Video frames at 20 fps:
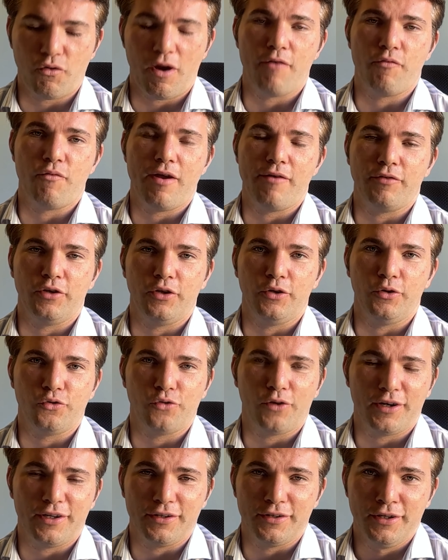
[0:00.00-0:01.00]
drive revenue,
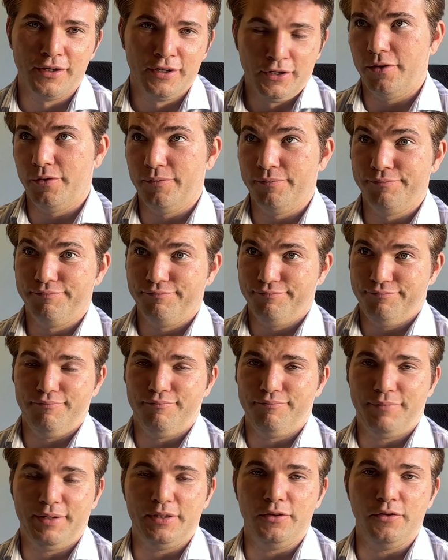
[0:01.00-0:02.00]
trying to
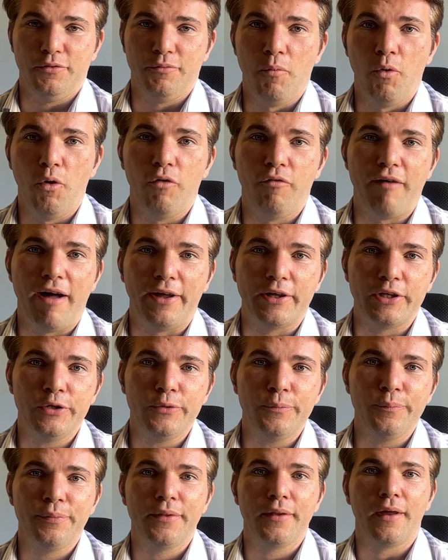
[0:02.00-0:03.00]
build more value.
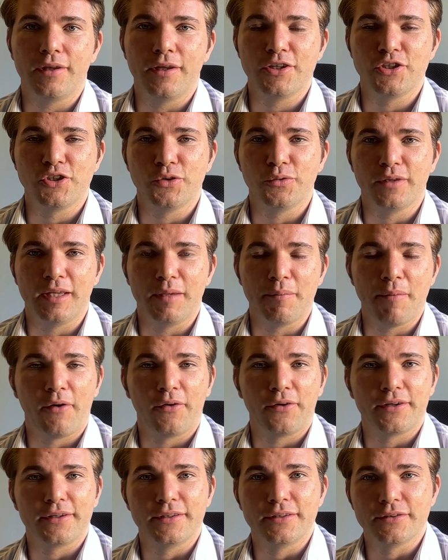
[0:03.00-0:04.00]
The issue with the
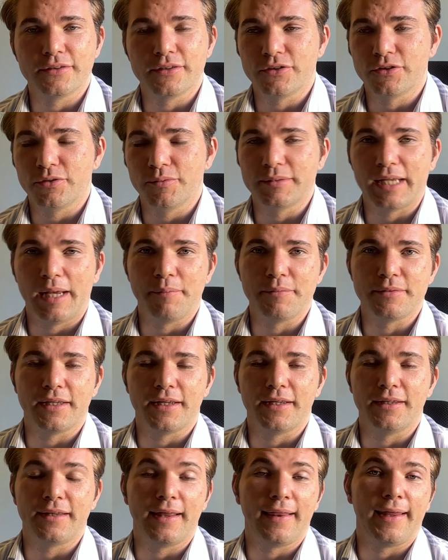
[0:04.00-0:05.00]
Americans is sometimes
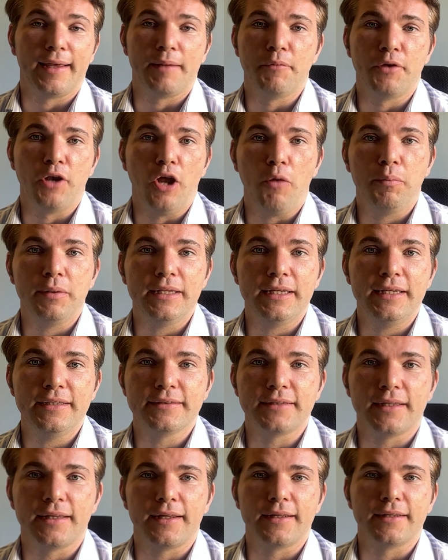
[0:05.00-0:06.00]
they like
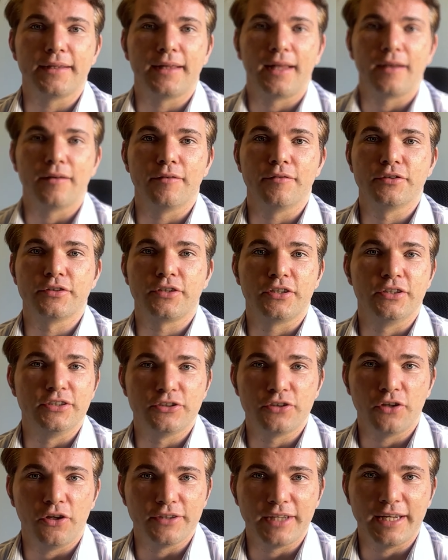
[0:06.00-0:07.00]
monopolies, they like kind of just
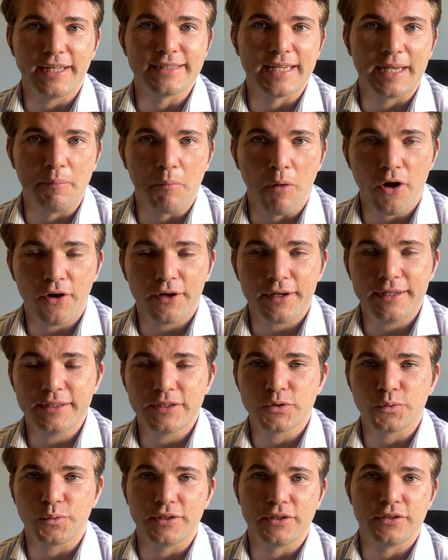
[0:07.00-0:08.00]
consolidating
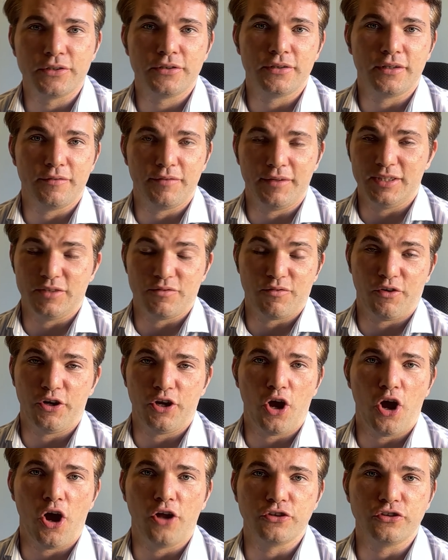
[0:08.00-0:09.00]
markets, which I think is very
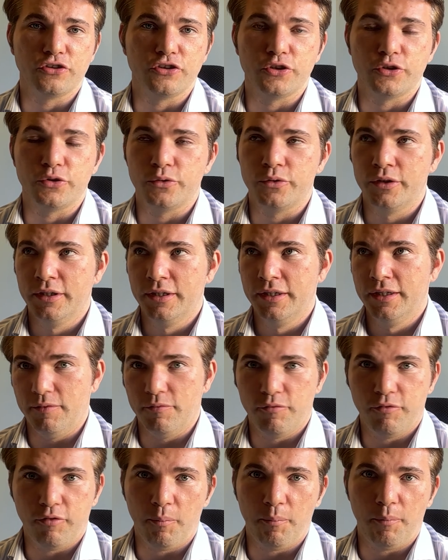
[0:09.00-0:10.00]
hard to do
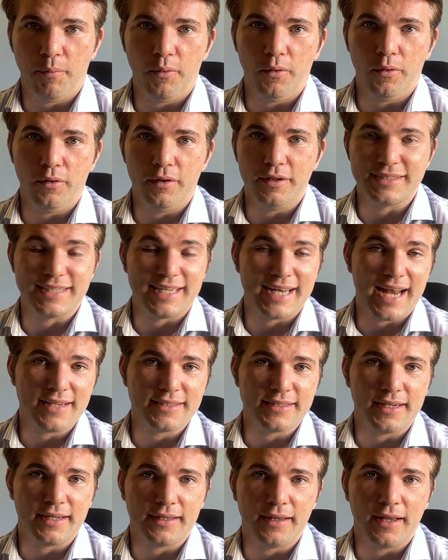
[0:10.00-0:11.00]
in football as an
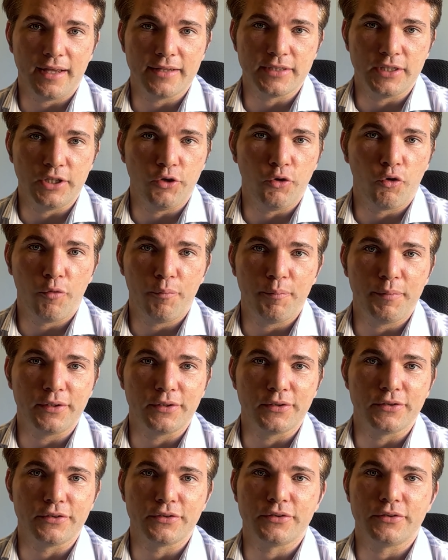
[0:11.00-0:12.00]
asset class in Europe
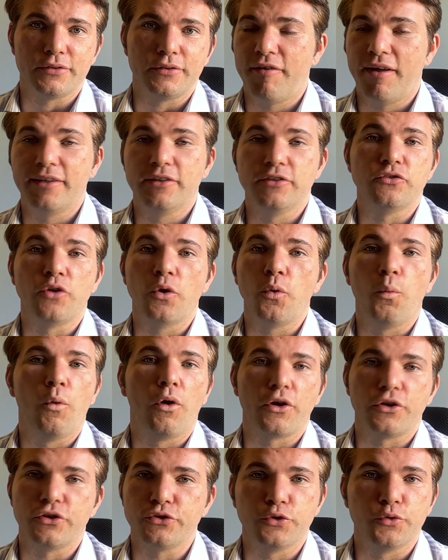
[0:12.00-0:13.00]
because fans don't
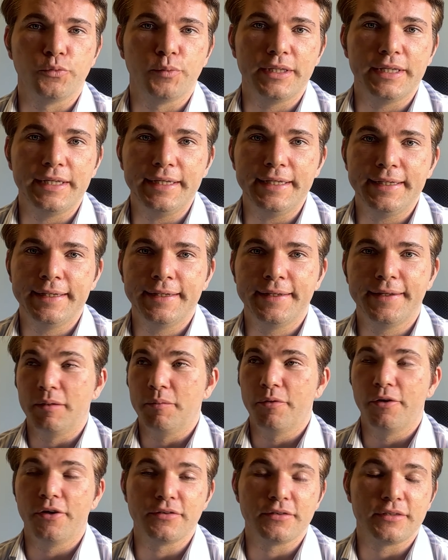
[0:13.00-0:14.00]
want a Super League. Me
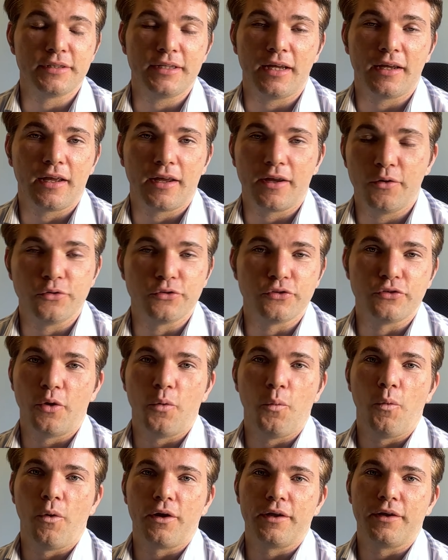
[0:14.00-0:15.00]
personally, I also
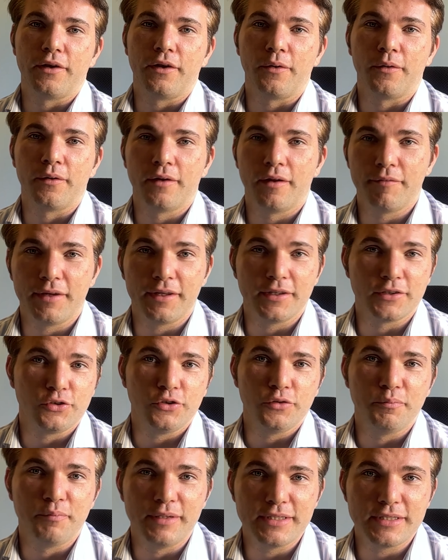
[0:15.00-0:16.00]
don't want it. I mean, it's
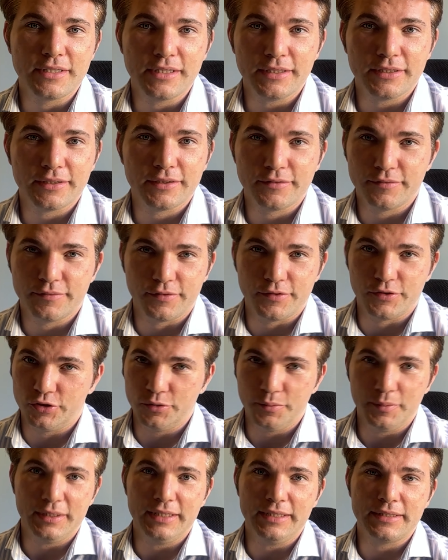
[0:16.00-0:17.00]
good business for
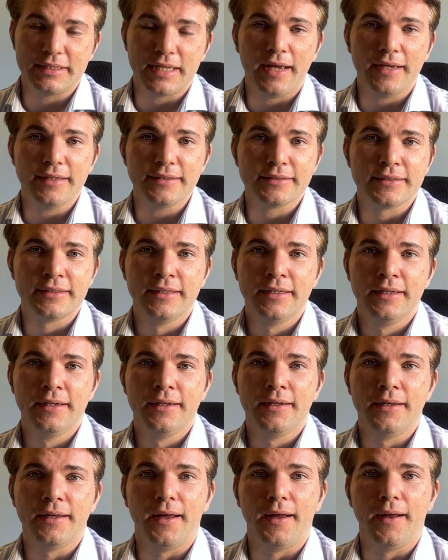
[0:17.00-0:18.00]
some of these guys,
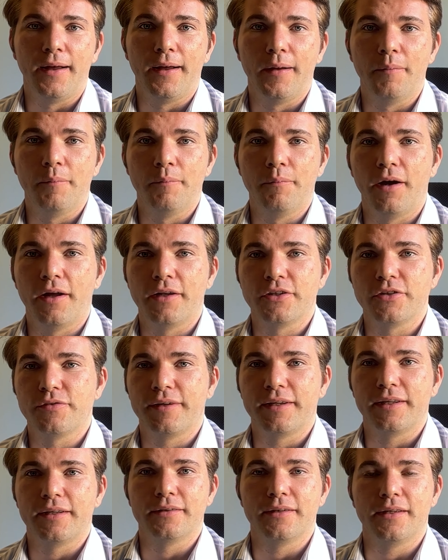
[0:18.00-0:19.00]
but I just
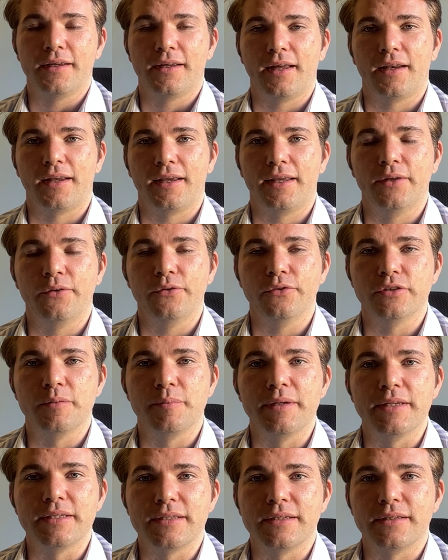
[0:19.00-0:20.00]
think it kind of kills the
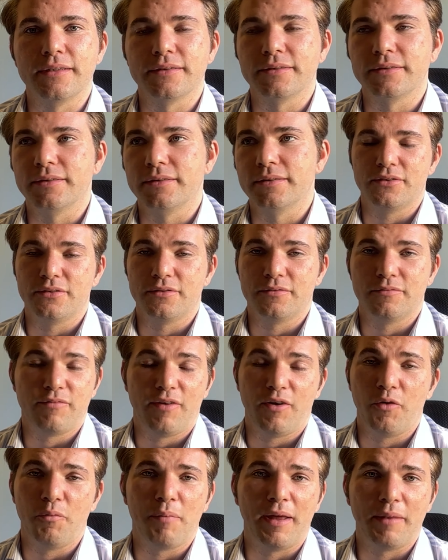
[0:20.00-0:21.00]
business. It's just
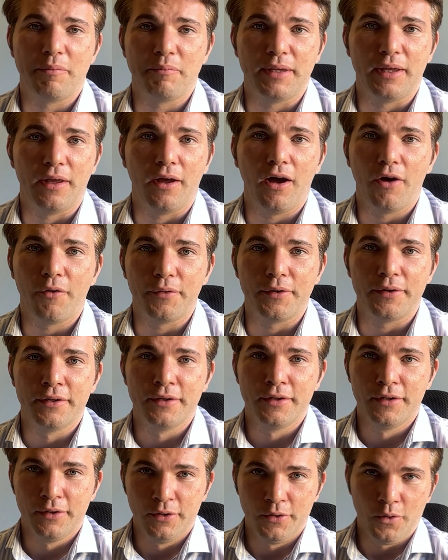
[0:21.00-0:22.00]
very bad PR.
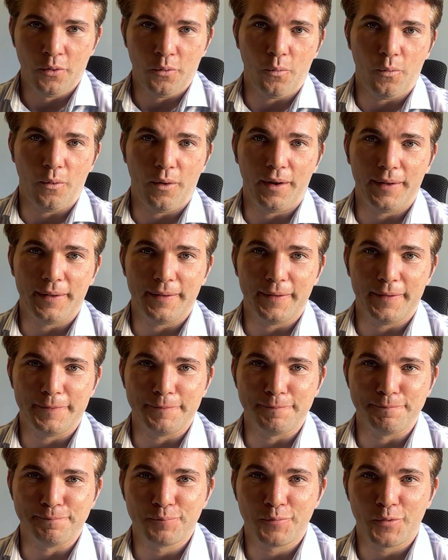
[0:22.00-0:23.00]

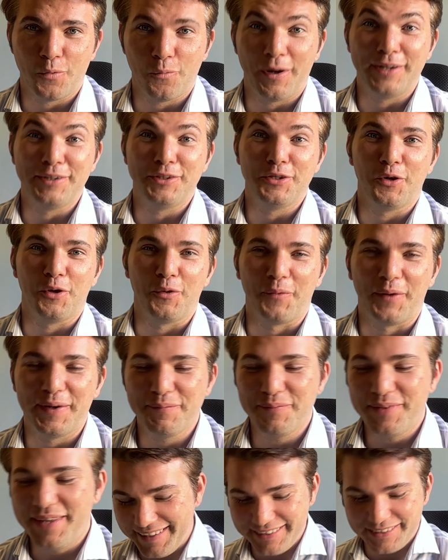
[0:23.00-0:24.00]
Why do it, right?
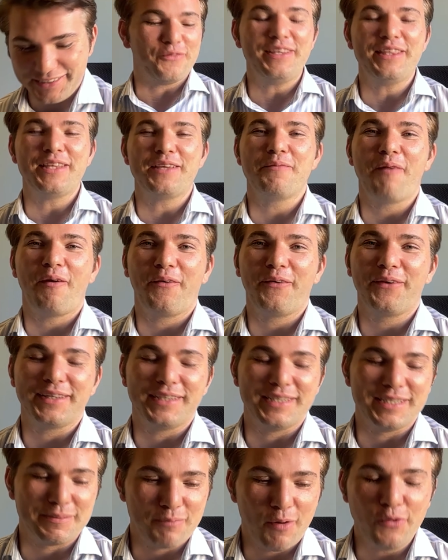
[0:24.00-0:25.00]
So I think the
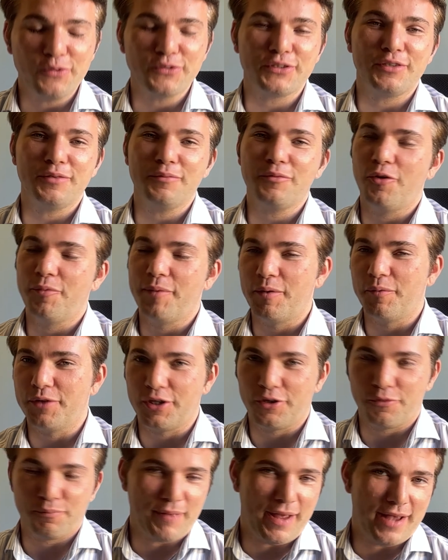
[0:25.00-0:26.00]
Americans, most of them come in
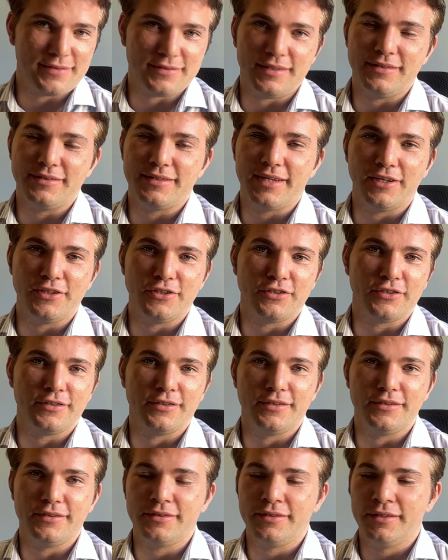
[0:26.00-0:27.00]
with best
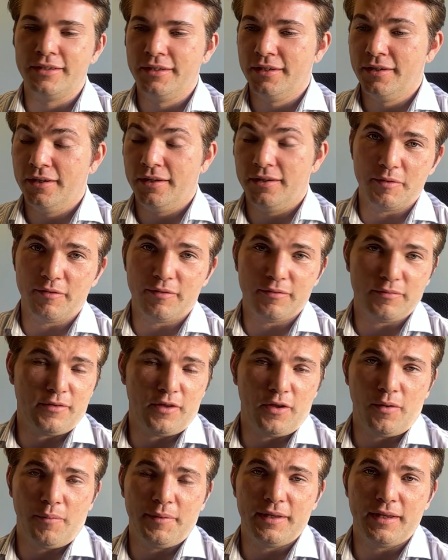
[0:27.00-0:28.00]
intentions. Some of them,
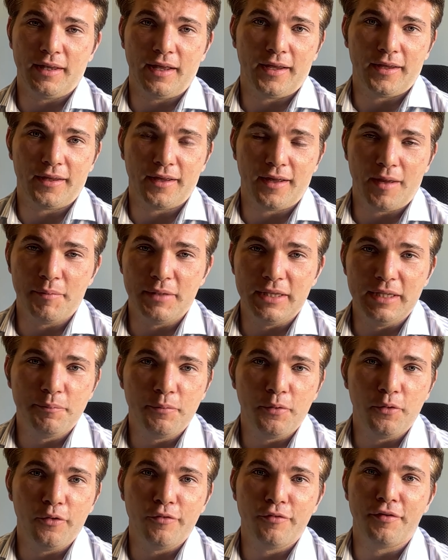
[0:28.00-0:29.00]
I mean, I'm a
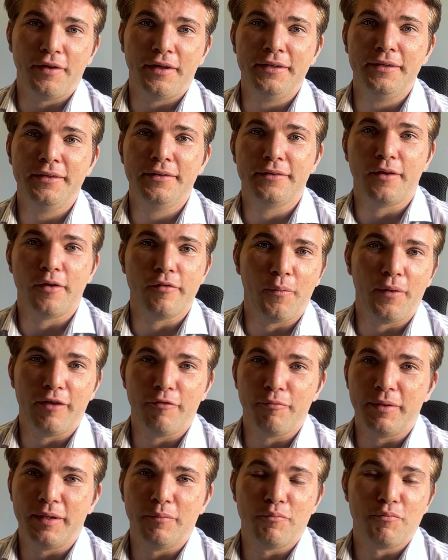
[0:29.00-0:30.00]
Liverpool fan and
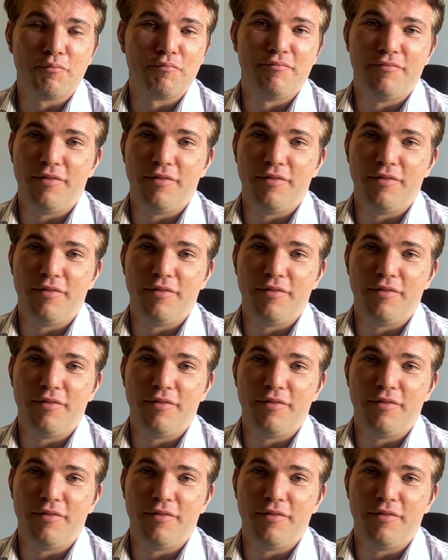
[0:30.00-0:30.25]
might be